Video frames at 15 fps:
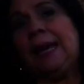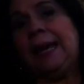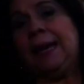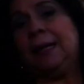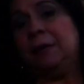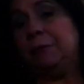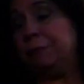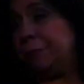
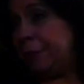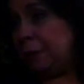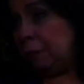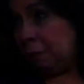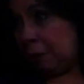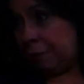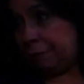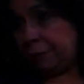And a
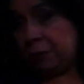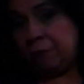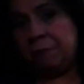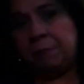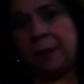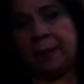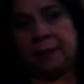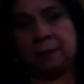friend a friend
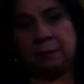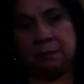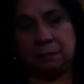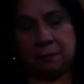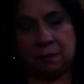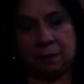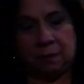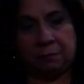of mine
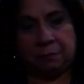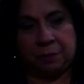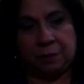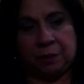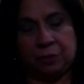um,